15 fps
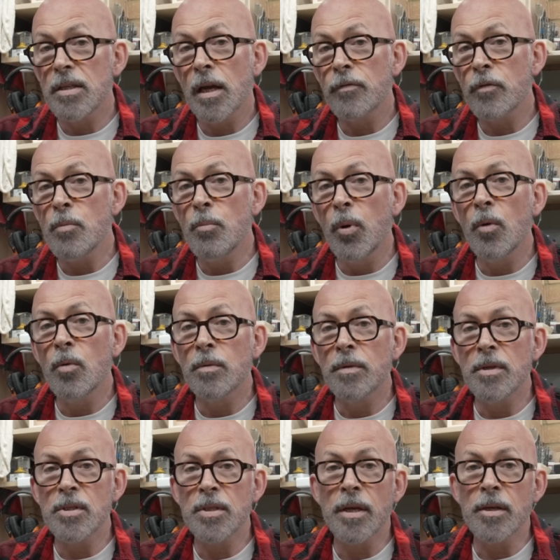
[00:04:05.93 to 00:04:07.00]
another important
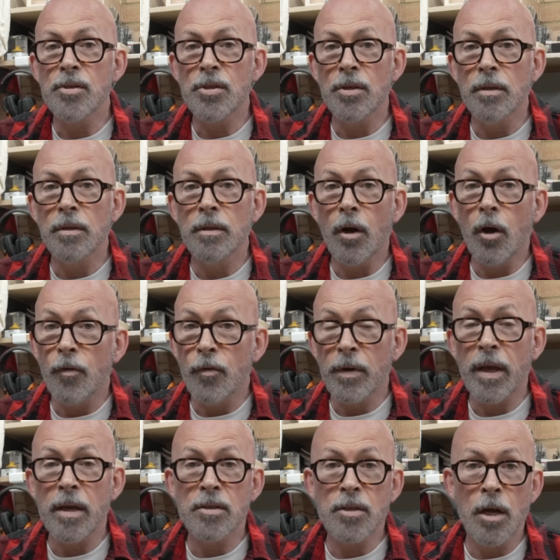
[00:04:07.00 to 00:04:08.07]
distinction that often
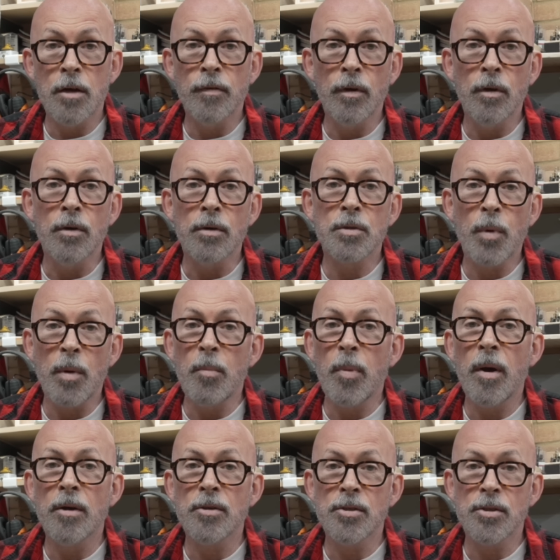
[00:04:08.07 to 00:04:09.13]
gets overlooked when
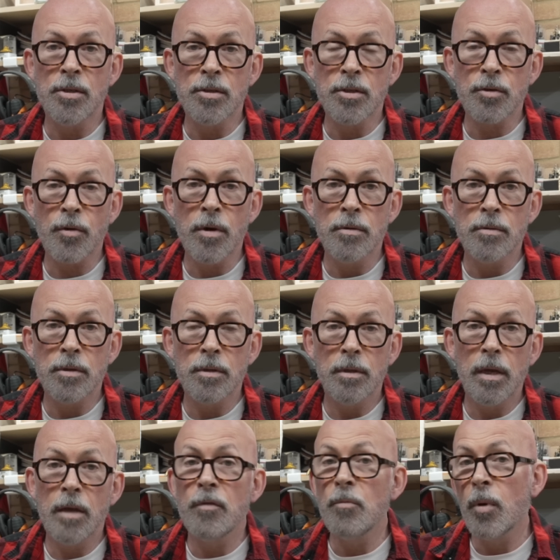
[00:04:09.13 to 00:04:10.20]
purchasing screws,
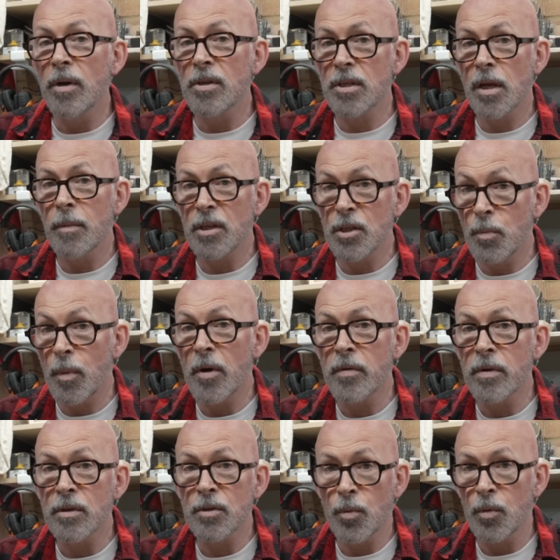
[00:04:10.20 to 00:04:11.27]
even by some
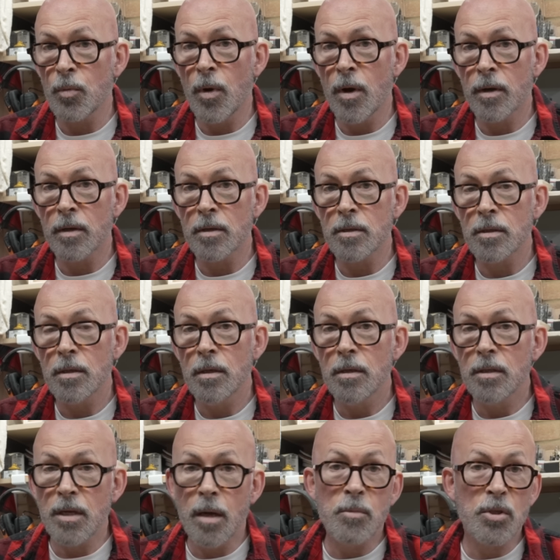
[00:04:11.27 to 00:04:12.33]
experienced woodworkers.
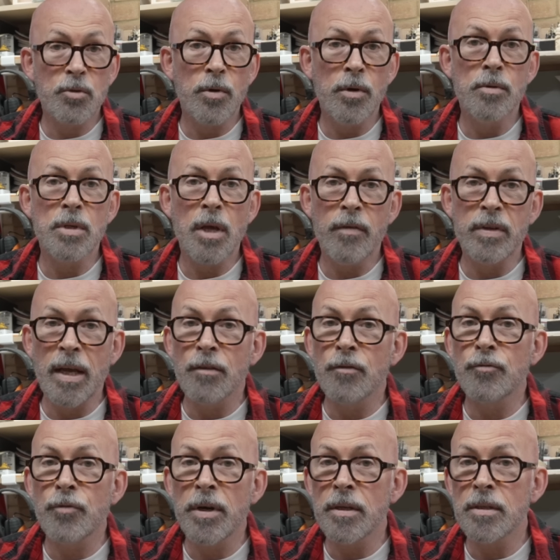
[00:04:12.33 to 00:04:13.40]
Some screws have an
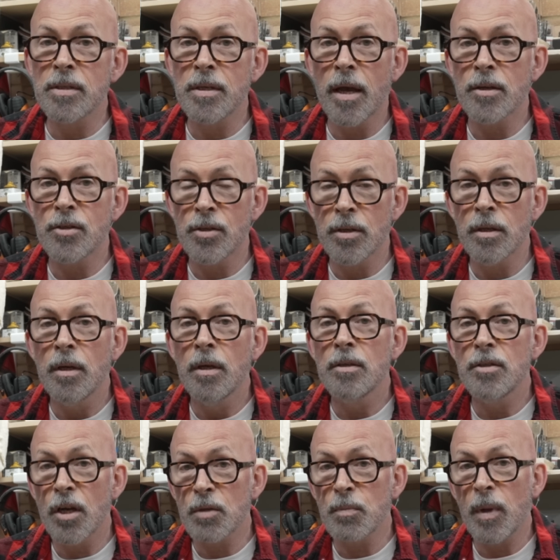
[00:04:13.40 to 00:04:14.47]
unthreaded section
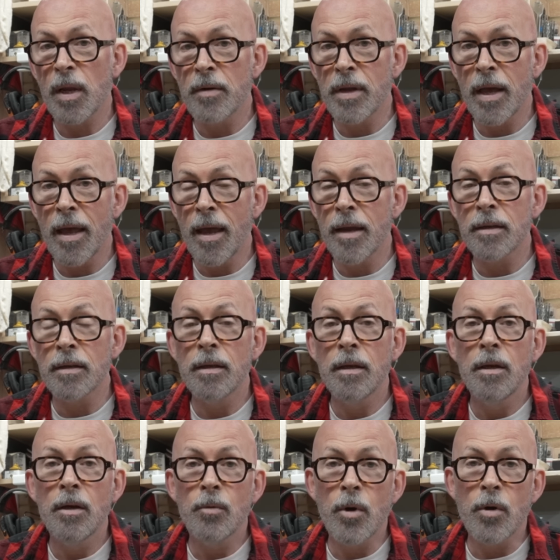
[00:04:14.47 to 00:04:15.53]
just below the head,
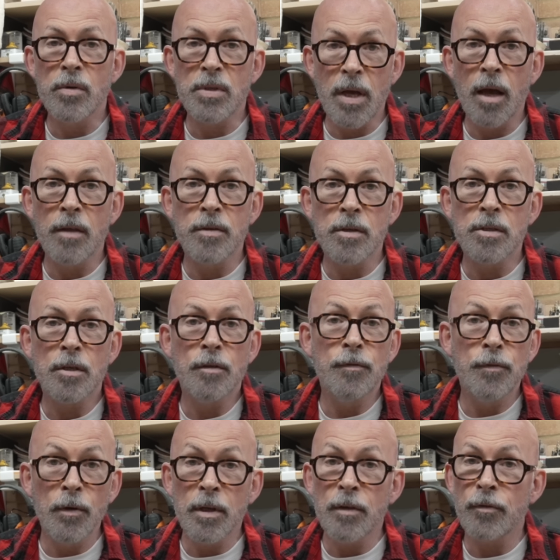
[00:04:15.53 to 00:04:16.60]
whereas others are
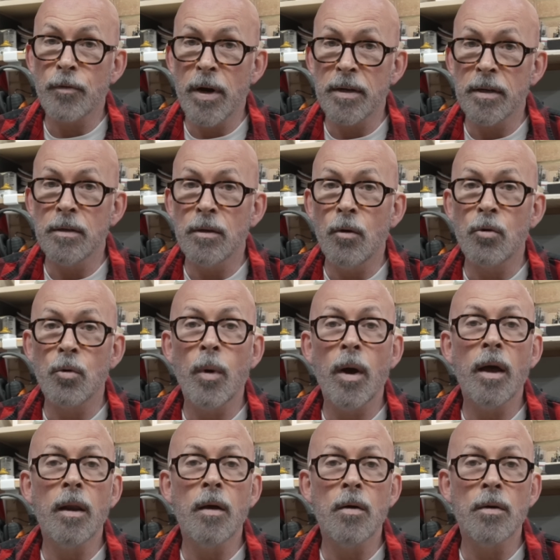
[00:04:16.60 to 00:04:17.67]
fully threaded all the way
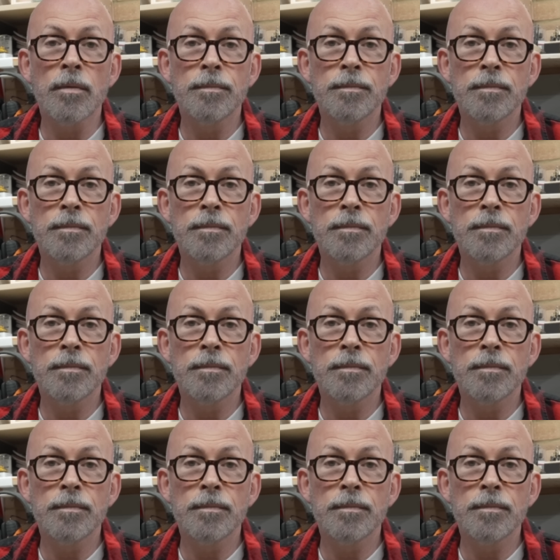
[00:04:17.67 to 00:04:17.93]
along.